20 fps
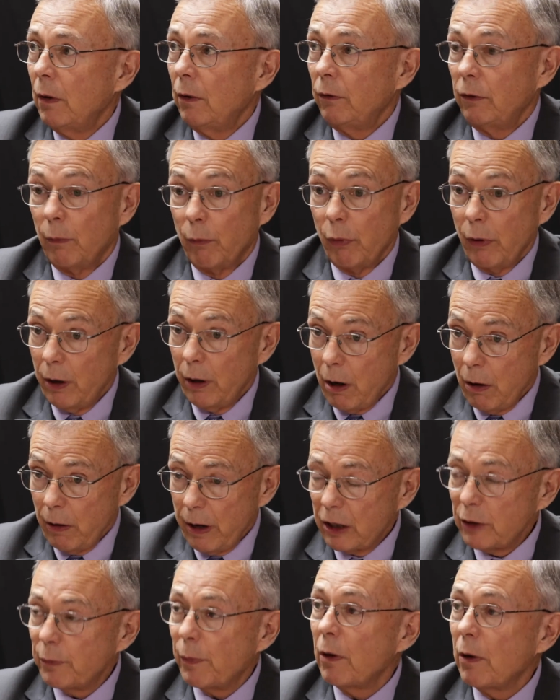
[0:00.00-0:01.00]
to bring our
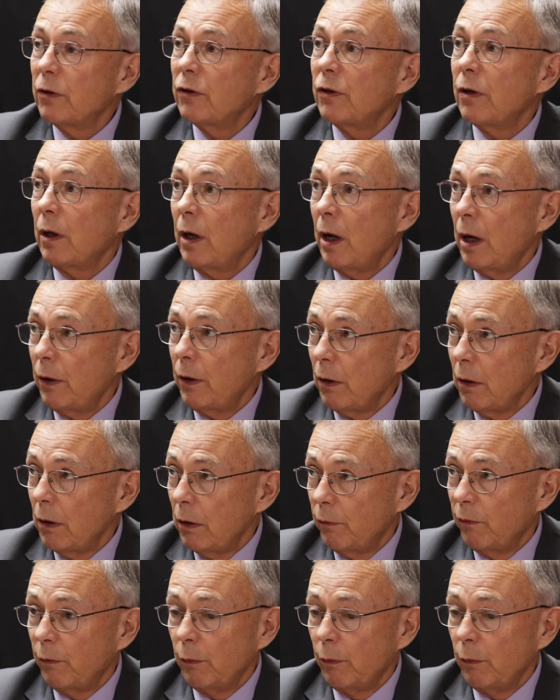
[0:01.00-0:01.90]
experts together,